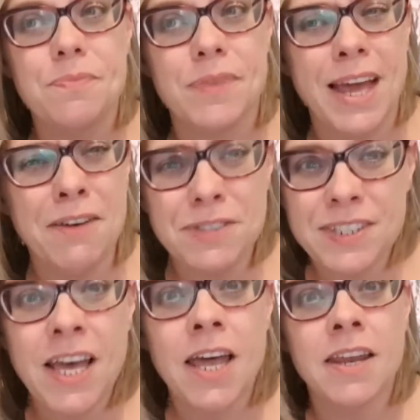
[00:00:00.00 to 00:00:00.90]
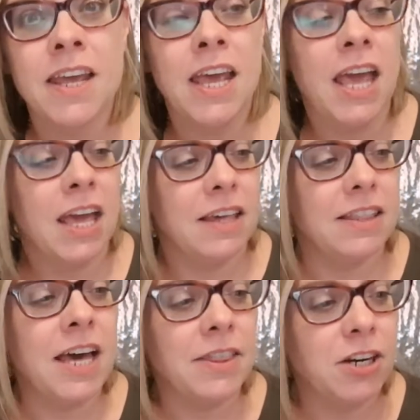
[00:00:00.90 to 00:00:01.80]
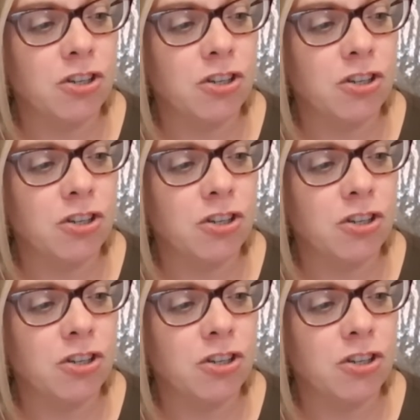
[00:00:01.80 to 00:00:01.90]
have said that their